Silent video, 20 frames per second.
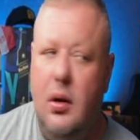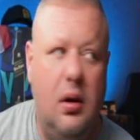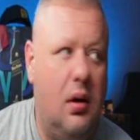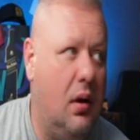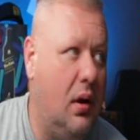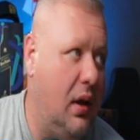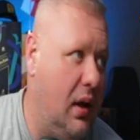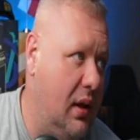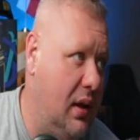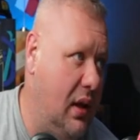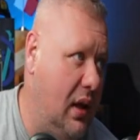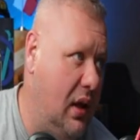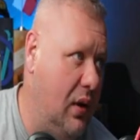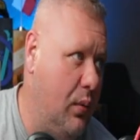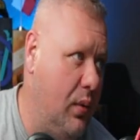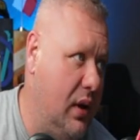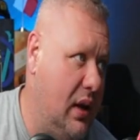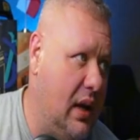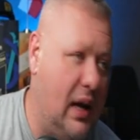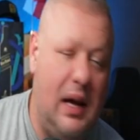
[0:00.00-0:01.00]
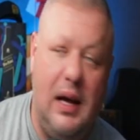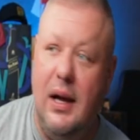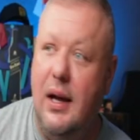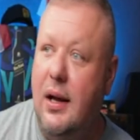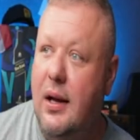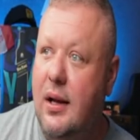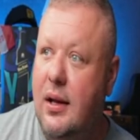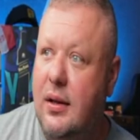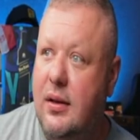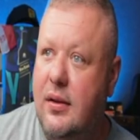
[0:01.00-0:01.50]
And then we
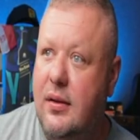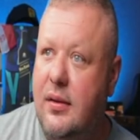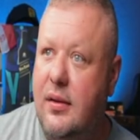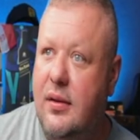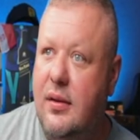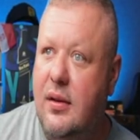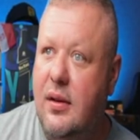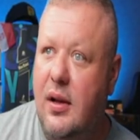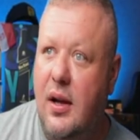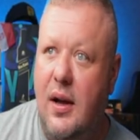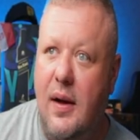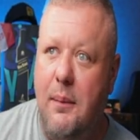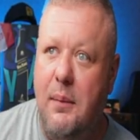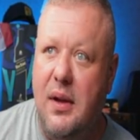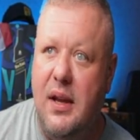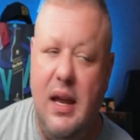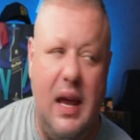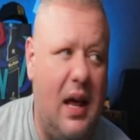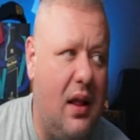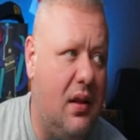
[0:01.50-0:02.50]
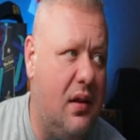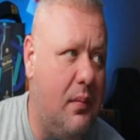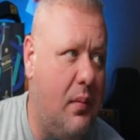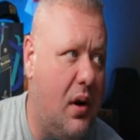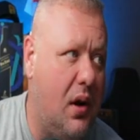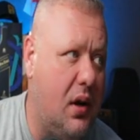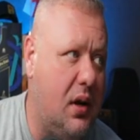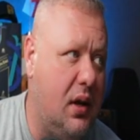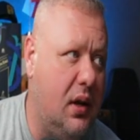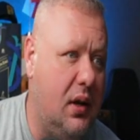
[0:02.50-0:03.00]
got McAllen
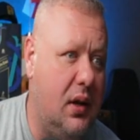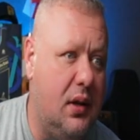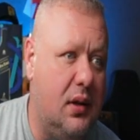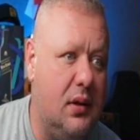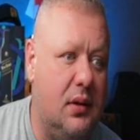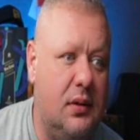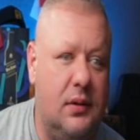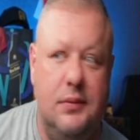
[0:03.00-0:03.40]
market.